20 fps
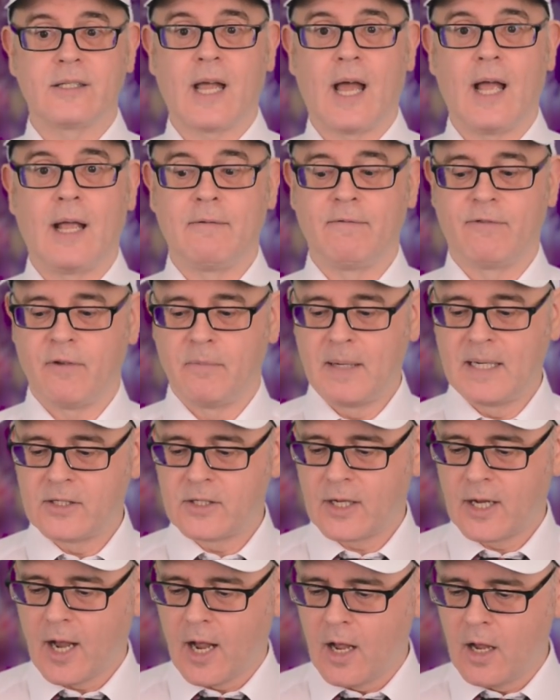time for me
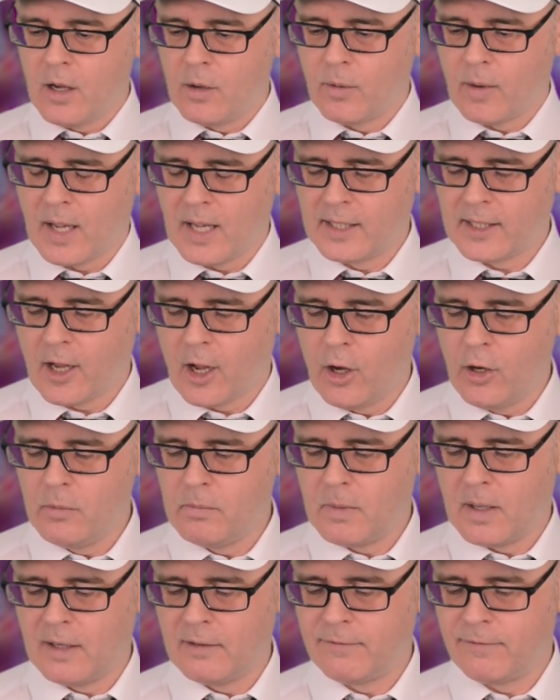to go. I hope
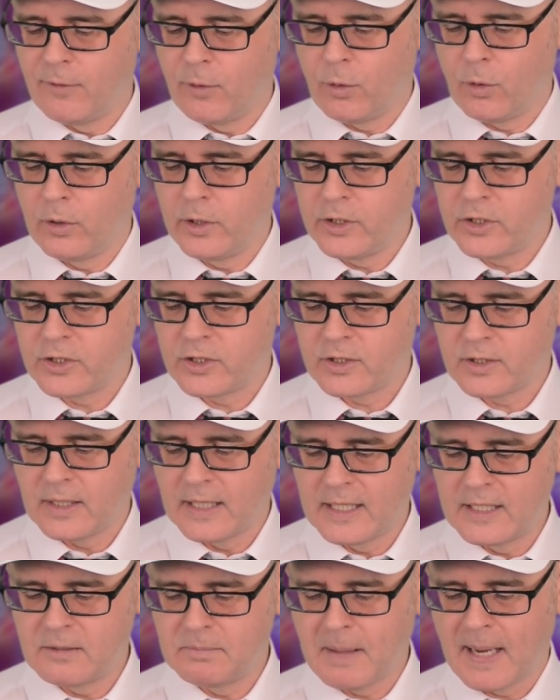my voice
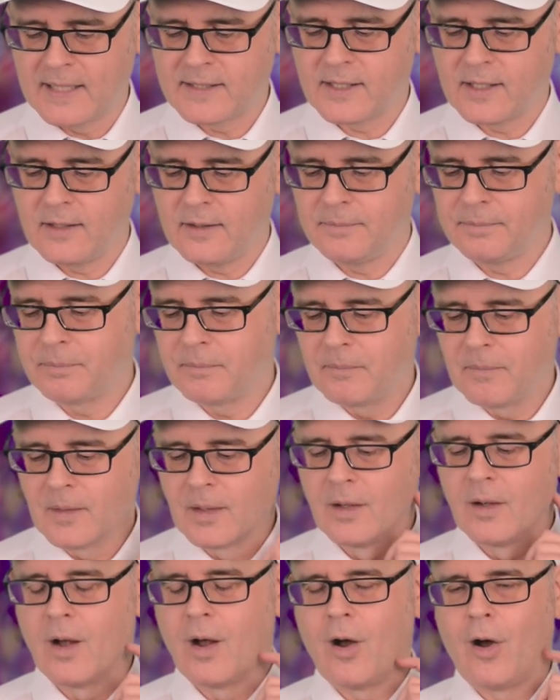is better
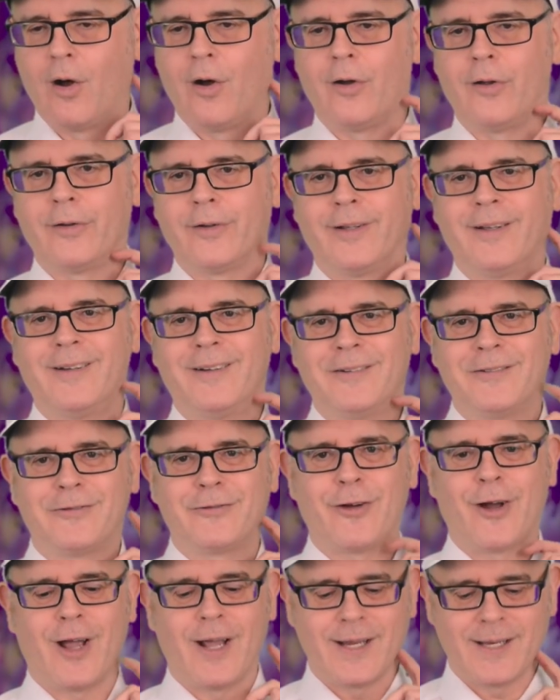on
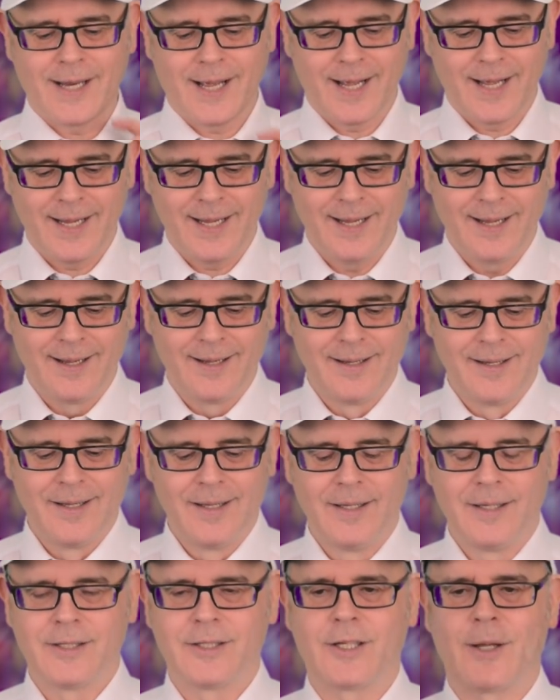Friday.
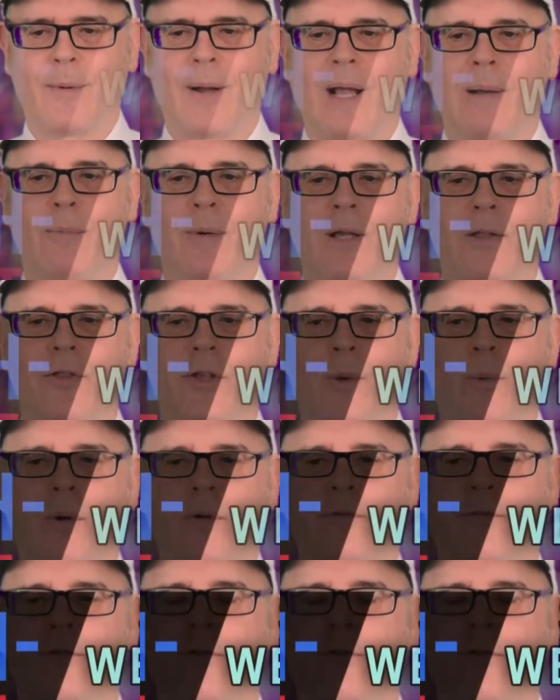So I'm with you on